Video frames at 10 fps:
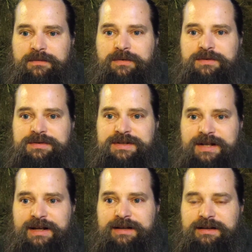for
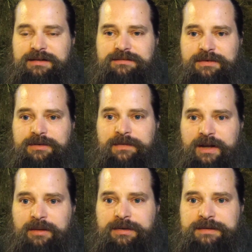society, for your
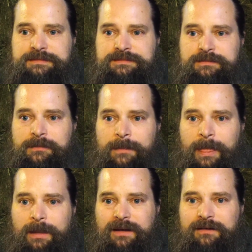family,
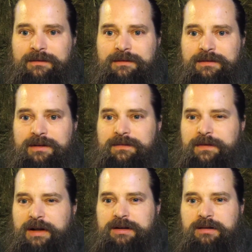then
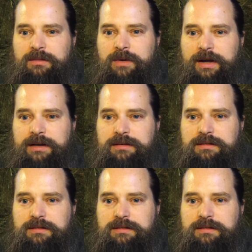find another way.